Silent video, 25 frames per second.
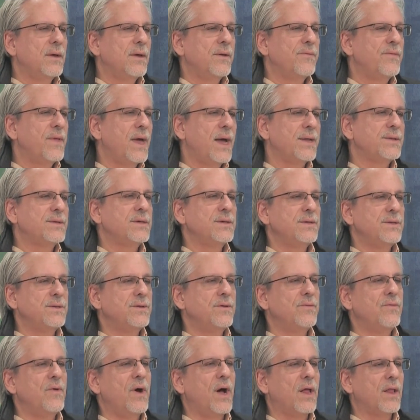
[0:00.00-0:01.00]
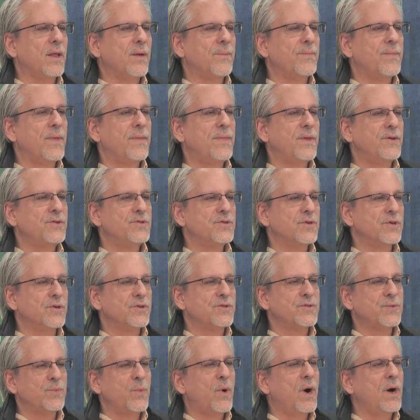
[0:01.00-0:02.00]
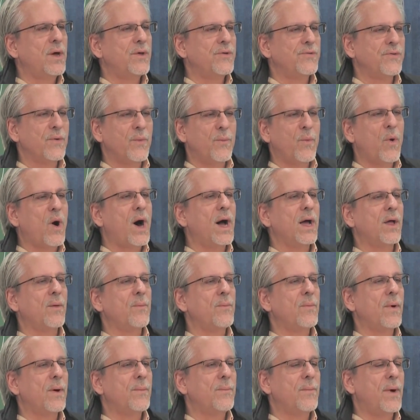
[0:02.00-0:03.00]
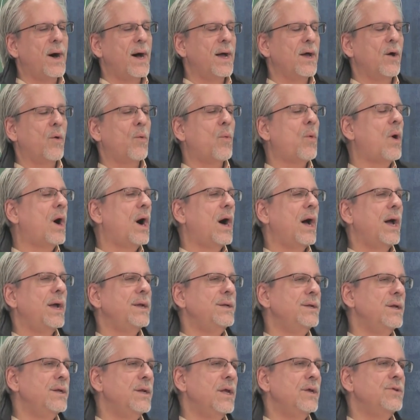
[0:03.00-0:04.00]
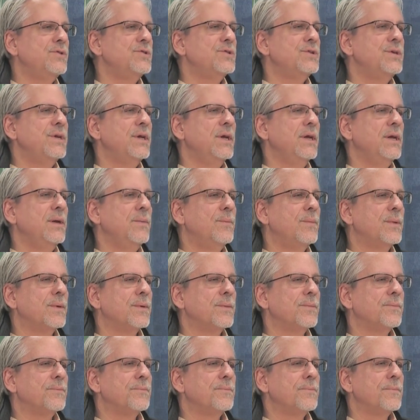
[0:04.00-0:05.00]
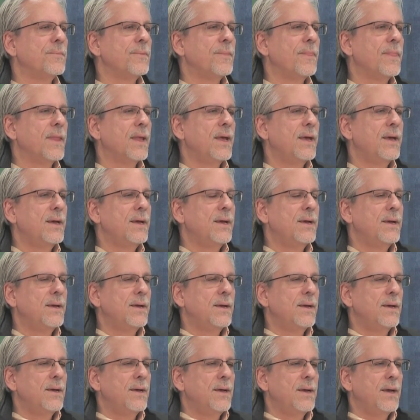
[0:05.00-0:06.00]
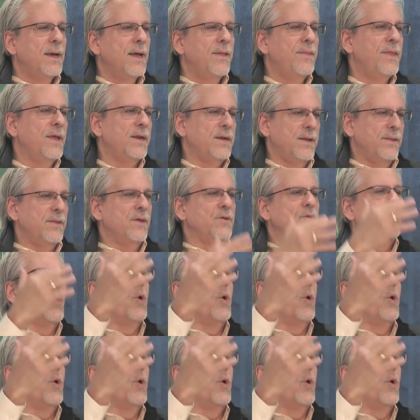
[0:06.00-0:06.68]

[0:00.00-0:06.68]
If that didn't develop, then the church was a, a mile wide and an inch deep. And then in the